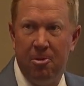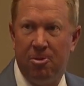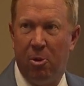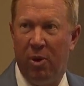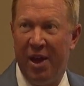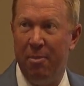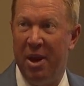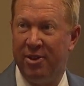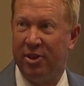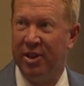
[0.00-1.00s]
So what that
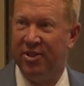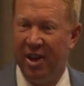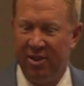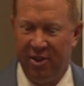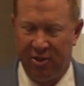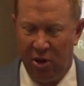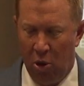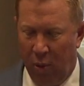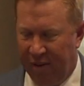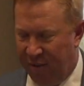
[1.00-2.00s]
basically says is
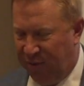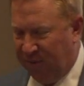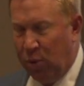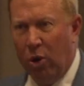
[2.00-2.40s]
we've got 50,